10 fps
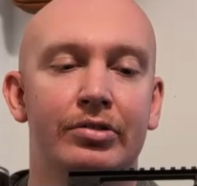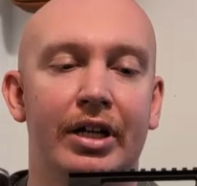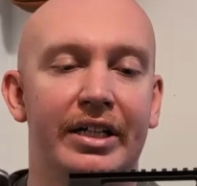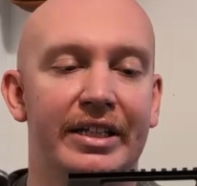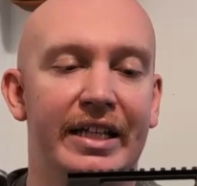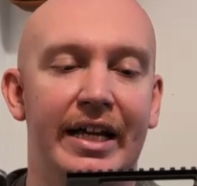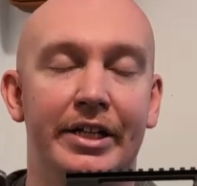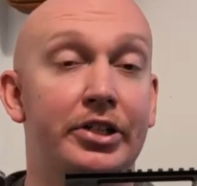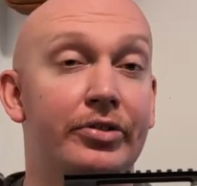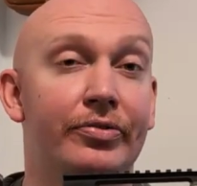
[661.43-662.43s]
try to get that
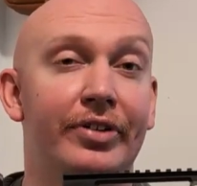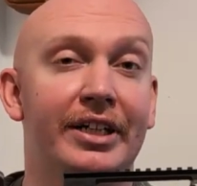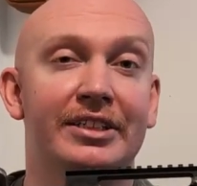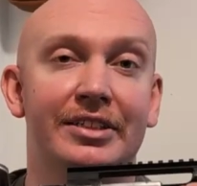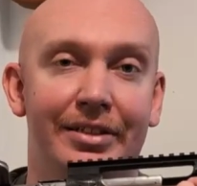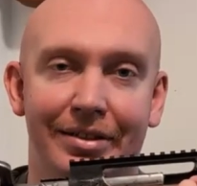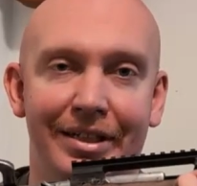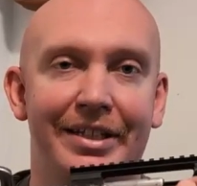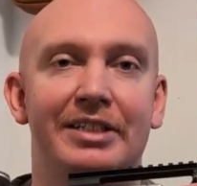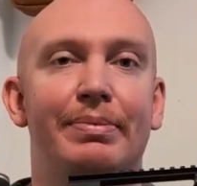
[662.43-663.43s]
issue fixed and
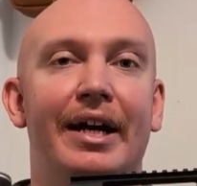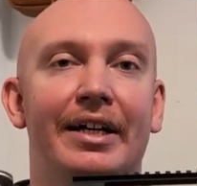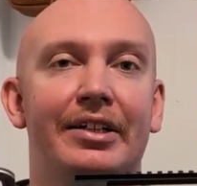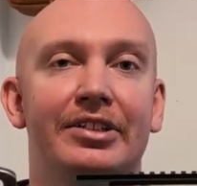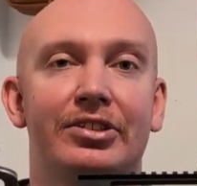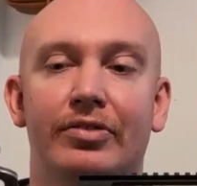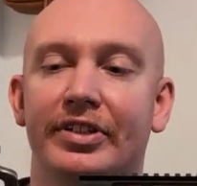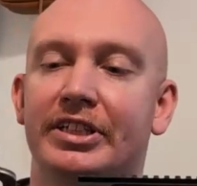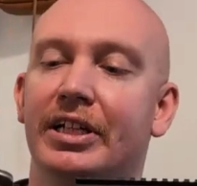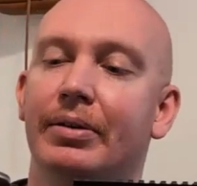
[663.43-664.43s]
get this back into
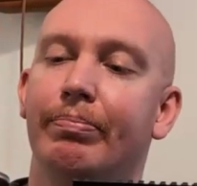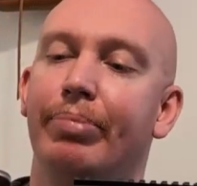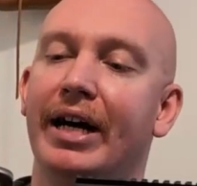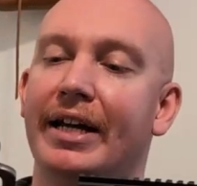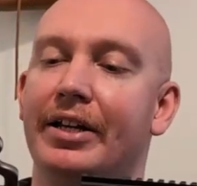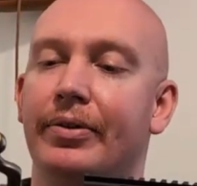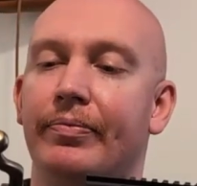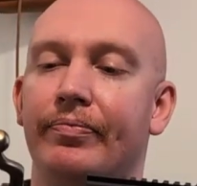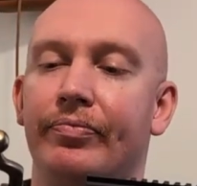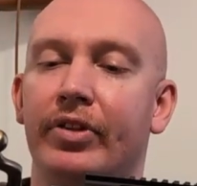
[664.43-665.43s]
service. But
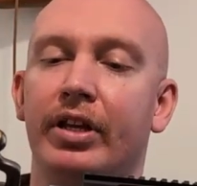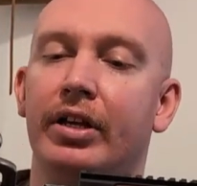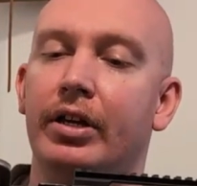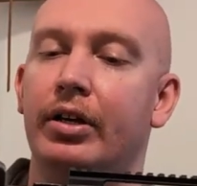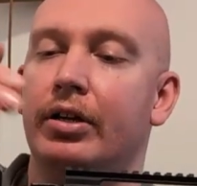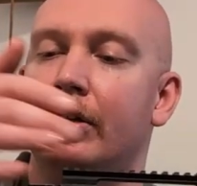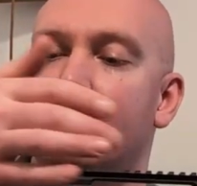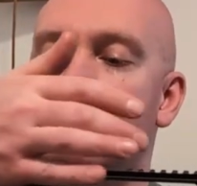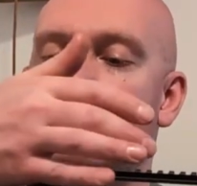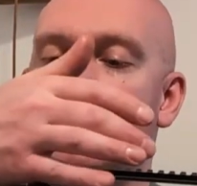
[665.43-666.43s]

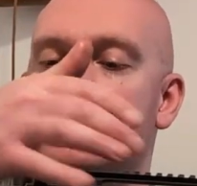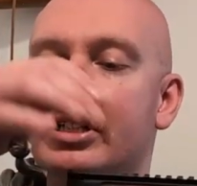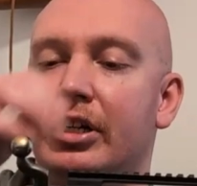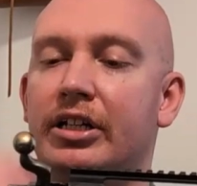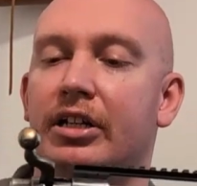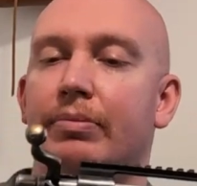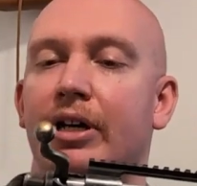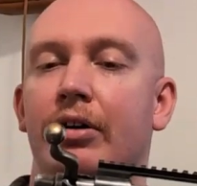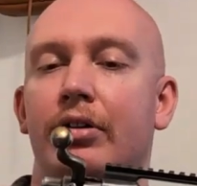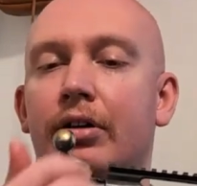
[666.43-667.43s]
what I was talking
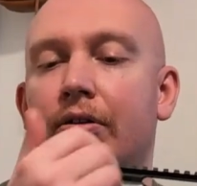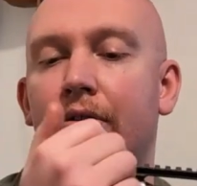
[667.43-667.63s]
about